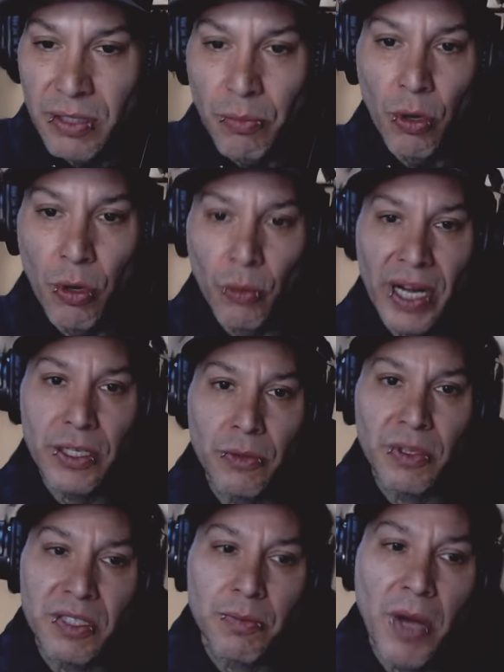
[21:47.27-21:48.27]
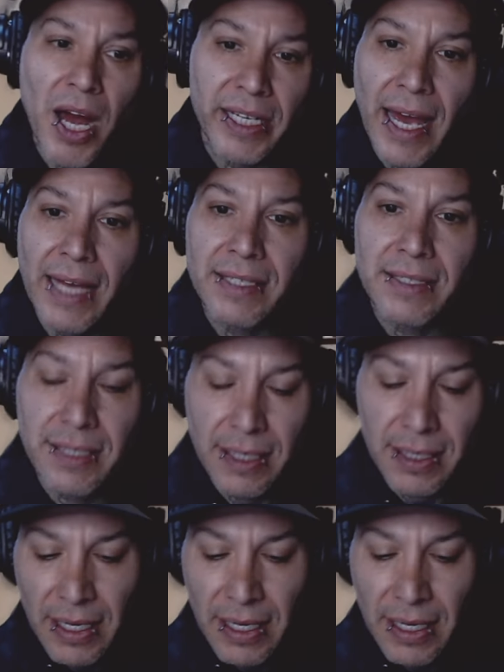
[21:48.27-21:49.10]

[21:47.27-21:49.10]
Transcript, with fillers: support what I do with this podcast,